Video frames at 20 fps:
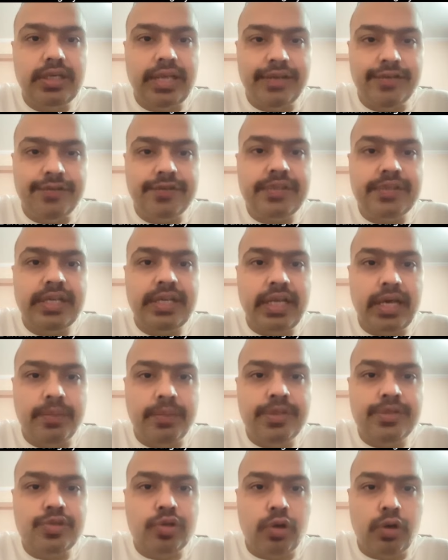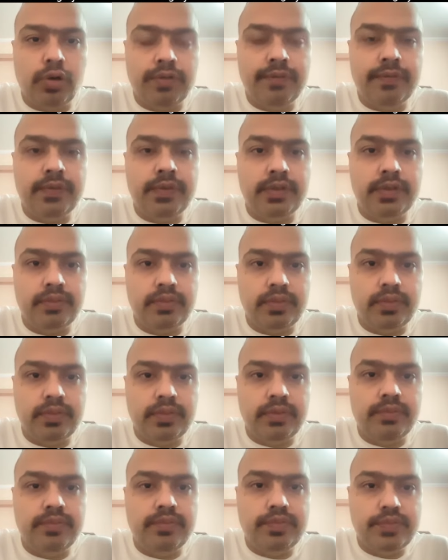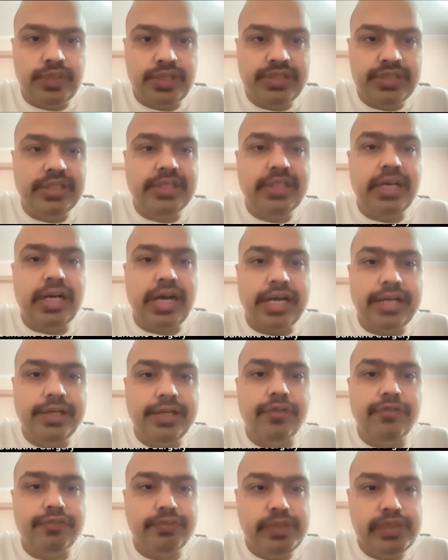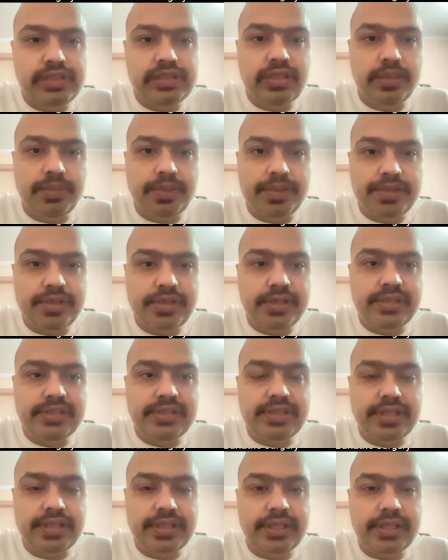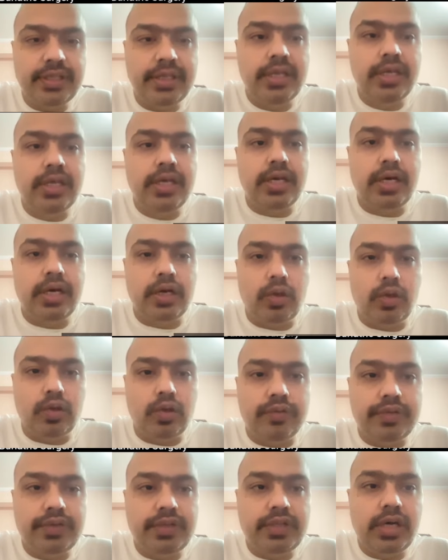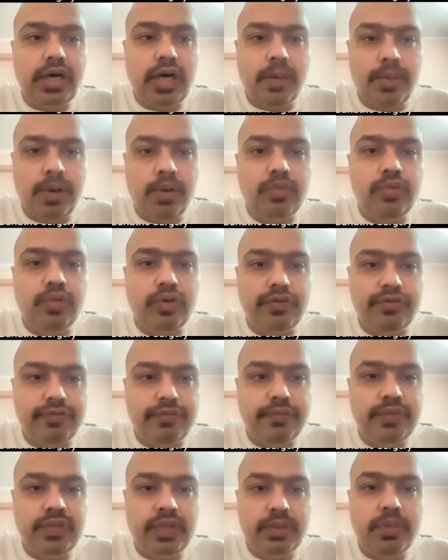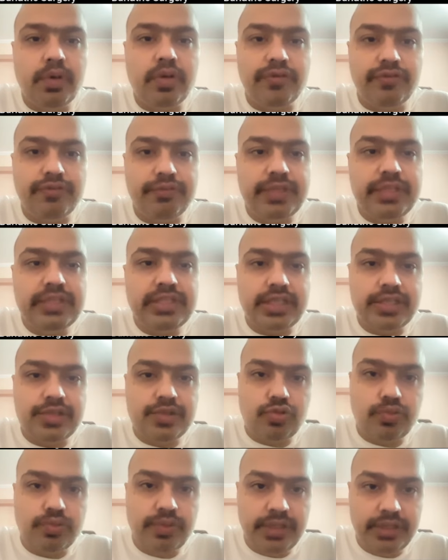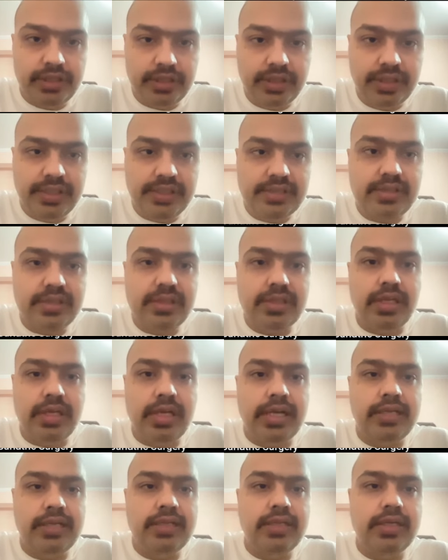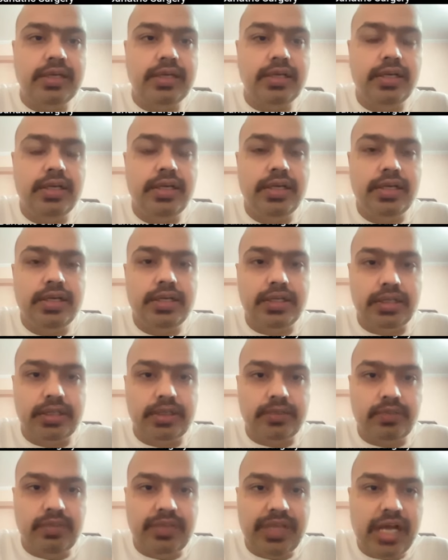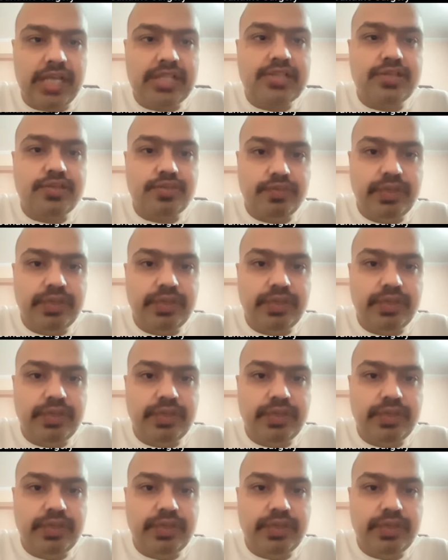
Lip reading: lifestyle habits of changing the kind of meals the patient is taking, along with the amount of number of meals has to be increased, and the last